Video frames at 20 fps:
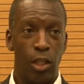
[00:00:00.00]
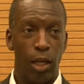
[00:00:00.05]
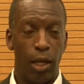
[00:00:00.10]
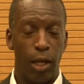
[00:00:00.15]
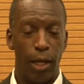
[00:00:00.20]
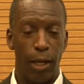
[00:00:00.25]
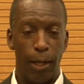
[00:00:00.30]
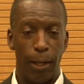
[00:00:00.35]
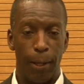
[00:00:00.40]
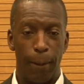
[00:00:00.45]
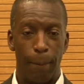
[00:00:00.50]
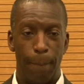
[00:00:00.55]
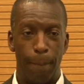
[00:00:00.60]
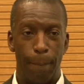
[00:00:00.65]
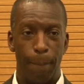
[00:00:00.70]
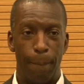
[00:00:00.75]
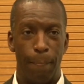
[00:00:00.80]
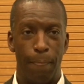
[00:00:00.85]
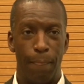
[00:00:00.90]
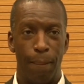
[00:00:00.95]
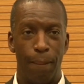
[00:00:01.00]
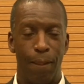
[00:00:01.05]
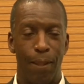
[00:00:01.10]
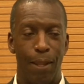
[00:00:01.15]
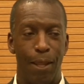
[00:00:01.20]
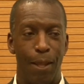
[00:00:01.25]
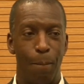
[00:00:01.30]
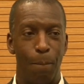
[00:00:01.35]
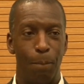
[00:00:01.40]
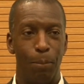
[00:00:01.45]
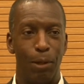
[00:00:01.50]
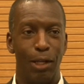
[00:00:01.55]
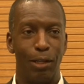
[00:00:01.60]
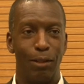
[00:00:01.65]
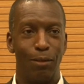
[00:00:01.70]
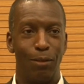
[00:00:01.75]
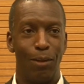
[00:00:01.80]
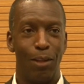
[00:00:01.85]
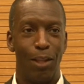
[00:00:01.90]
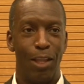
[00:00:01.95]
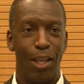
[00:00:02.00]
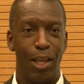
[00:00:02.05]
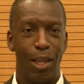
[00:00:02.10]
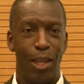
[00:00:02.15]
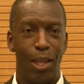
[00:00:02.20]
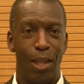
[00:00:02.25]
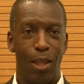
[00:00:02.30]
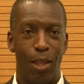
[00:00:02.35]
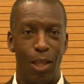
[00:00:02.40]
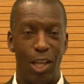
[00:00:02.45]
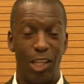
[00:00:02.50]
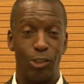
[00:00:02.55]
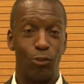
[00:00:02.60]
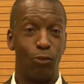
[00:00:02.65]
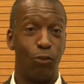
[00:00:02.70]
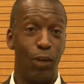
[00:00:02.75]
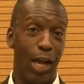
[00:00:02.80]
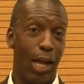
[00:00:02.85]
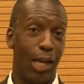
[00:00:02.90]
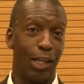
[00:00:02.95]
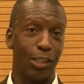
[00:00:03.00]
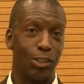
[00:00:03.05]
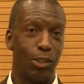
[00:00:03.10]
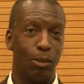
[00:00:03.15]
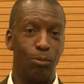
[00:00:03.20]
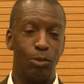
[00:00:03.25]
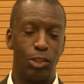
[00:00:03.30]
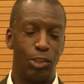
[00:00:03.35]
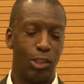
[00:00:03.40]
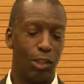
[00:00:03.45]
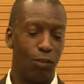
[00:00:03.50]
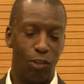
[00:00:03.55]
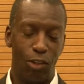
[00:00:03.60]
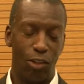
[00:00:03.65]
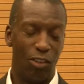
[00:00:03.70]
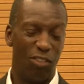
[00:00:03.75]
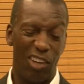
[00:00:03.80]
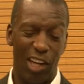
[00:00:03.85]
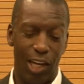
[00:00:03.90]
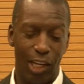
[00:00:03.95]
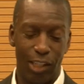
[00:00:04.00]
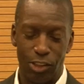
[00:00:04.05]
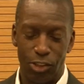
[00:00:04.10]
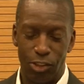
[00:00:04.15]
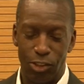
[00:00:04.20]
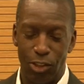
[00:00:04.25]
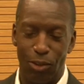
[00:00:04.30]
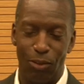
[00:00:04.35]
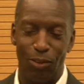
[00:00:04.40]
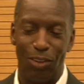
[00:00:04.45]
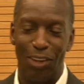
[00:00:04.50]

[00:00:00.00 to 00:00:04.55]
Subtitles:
But it's fact. I'm just giving you the facts. So,